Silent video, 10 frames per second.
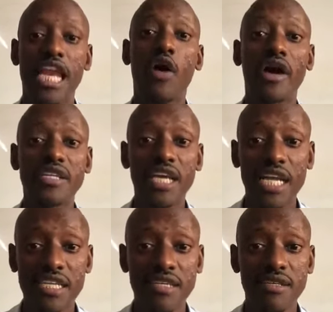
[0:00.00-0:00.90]
Now,
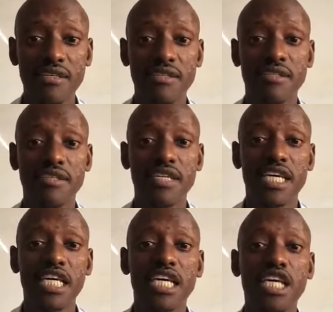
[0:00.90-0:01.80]
ideally,
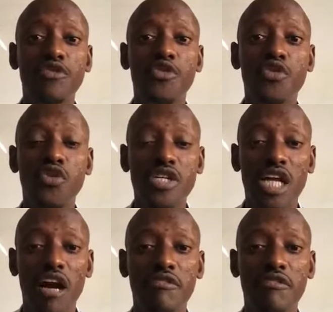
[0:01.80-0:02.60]
if you're not